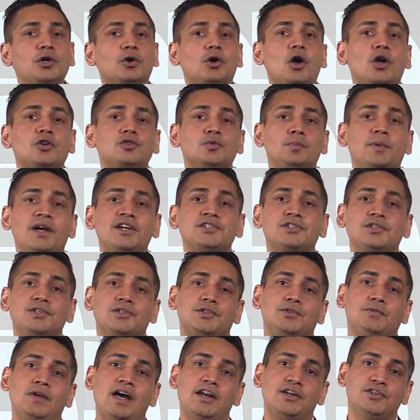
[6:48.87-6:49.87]
your
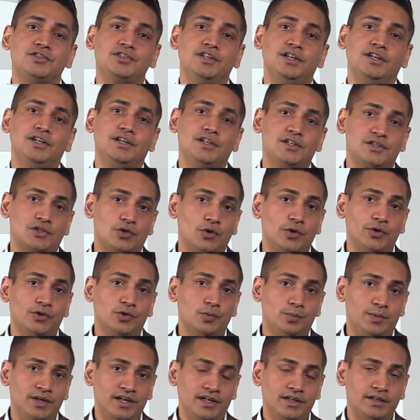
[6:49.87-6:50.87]
automation strategy is
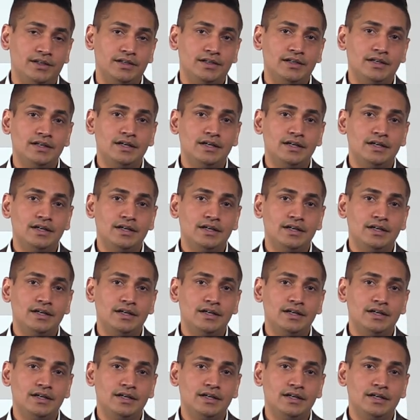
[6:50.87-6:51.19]
going to be.